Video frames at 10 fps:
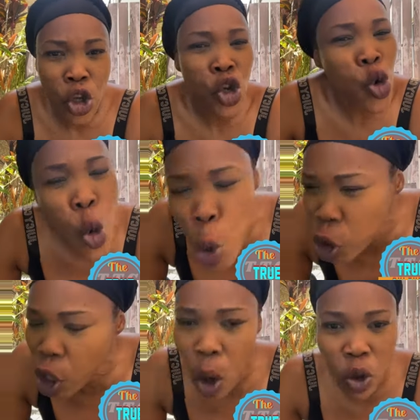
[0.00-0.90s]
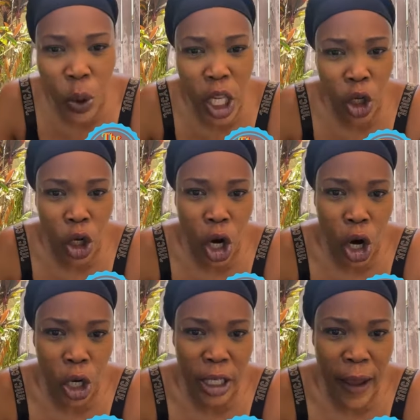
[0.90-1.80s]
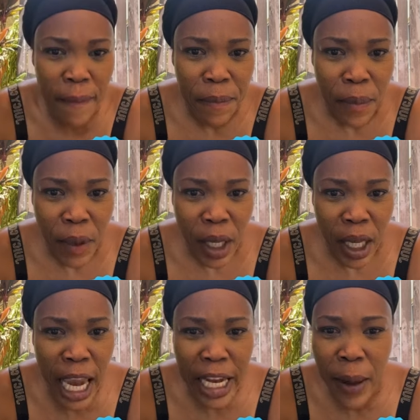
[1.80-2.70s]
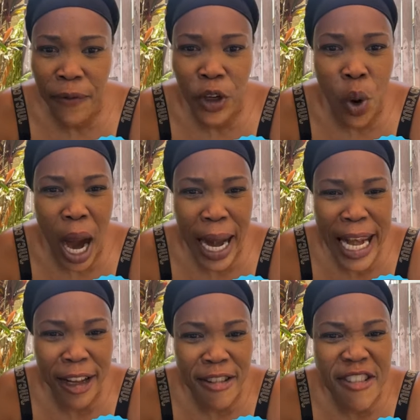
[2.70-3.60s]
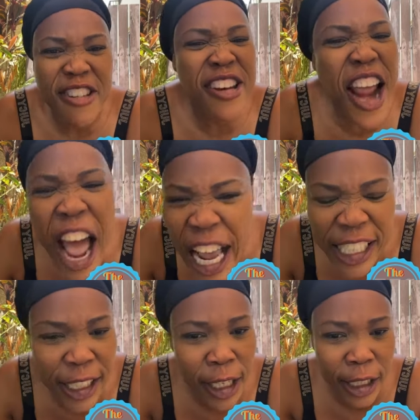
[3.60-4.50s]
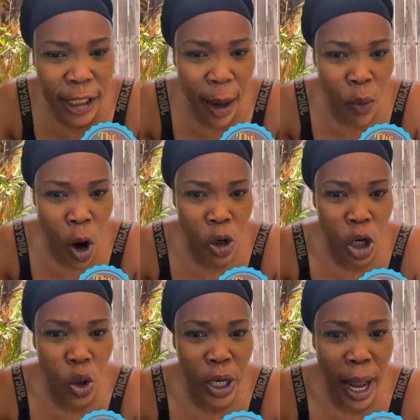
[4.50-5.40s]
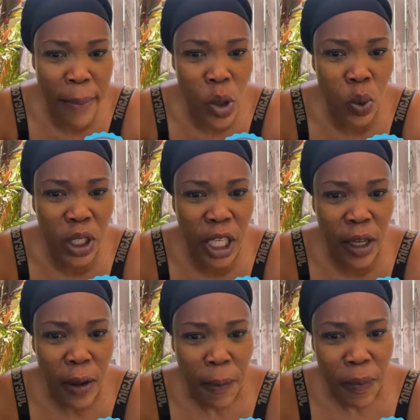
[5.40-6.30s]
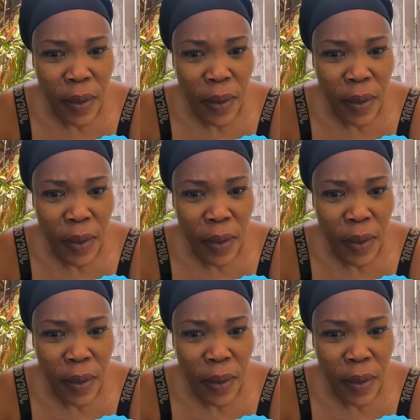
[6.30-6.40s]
Use out with little girl them. Get them to do all that little nastiness them want to do in a music.